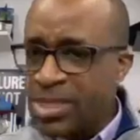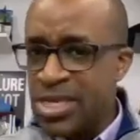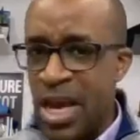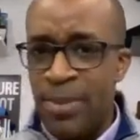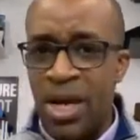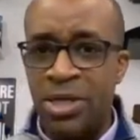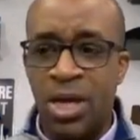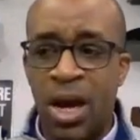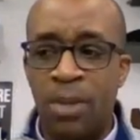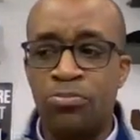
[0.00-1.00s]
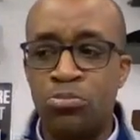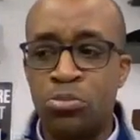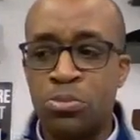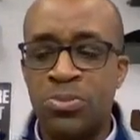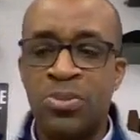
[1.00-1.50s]
It's not my job.
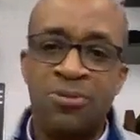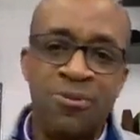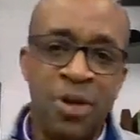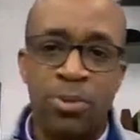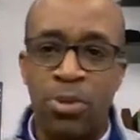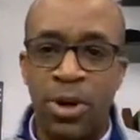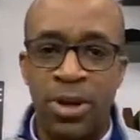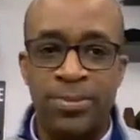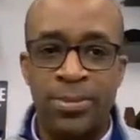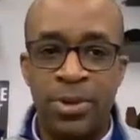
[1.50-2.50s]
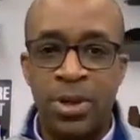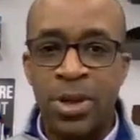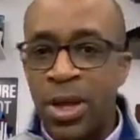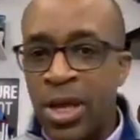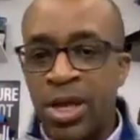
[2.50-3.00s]
Finger pointing.
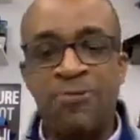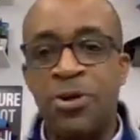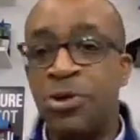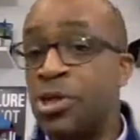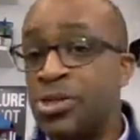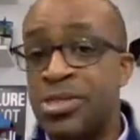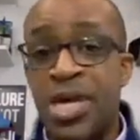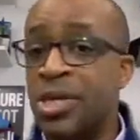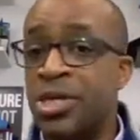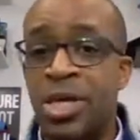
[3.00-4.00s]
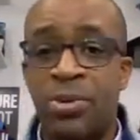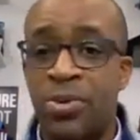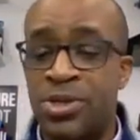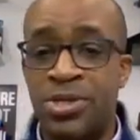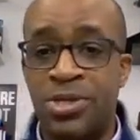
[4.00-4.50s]
Confusion / tell
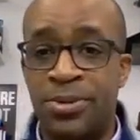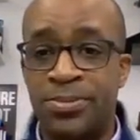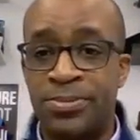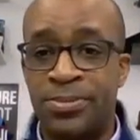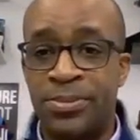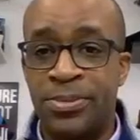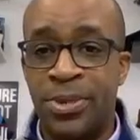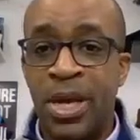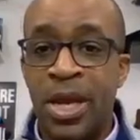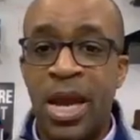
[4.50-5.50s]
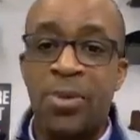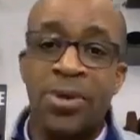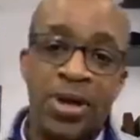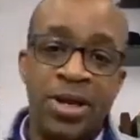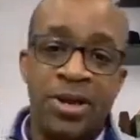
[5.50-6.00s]
me what to do. Now
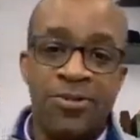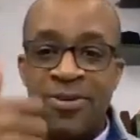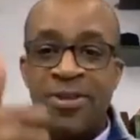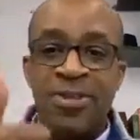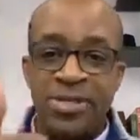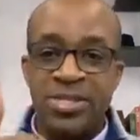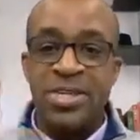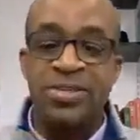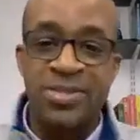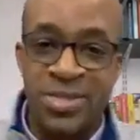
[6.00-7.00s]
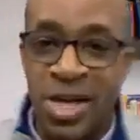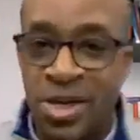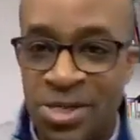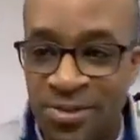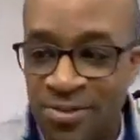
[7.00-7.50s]
we're going to get into the fifth and sixth
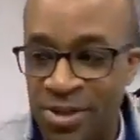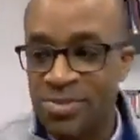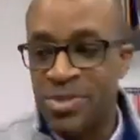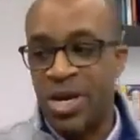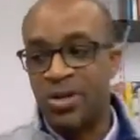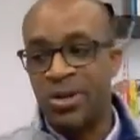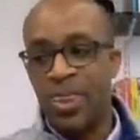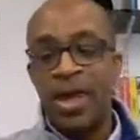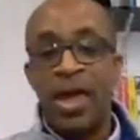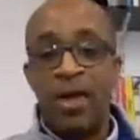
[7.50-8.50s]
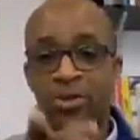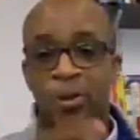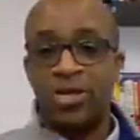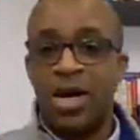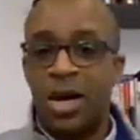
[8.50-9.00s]
stages of the victim cycle, and then
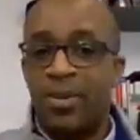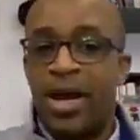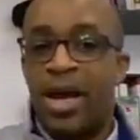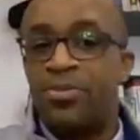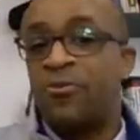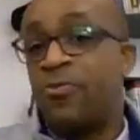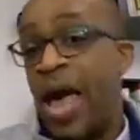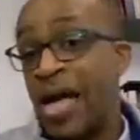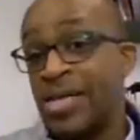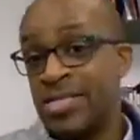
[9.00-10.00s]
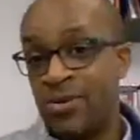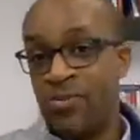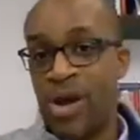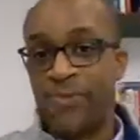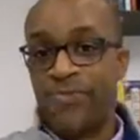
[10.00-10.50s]
we're going to talk about how to move past
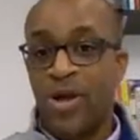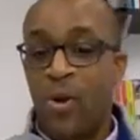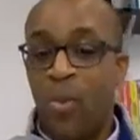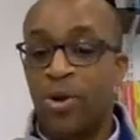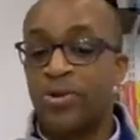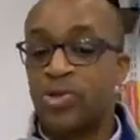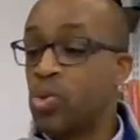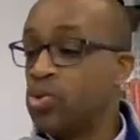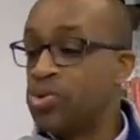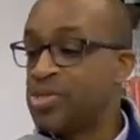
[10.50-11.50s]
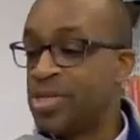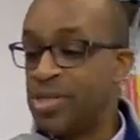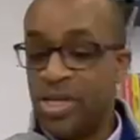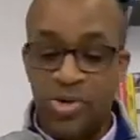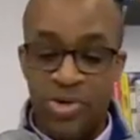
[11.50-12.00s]
it, right? What are the tools that
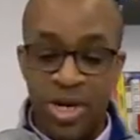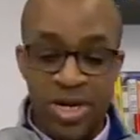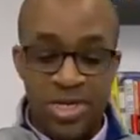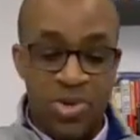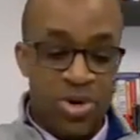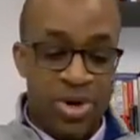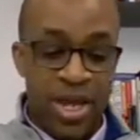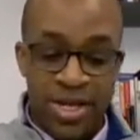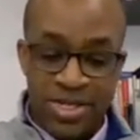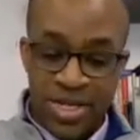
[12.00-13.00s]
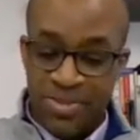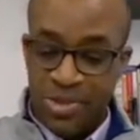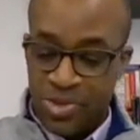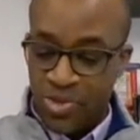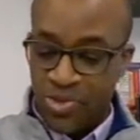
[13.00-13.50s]
a leader needs in order to get
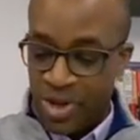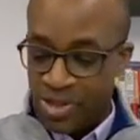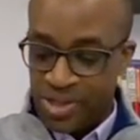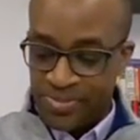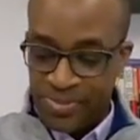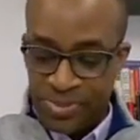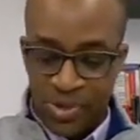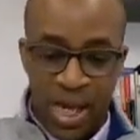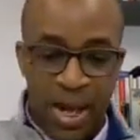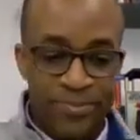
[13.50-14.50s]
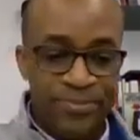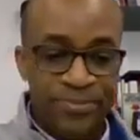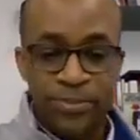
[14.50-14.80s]
teams through this, okay?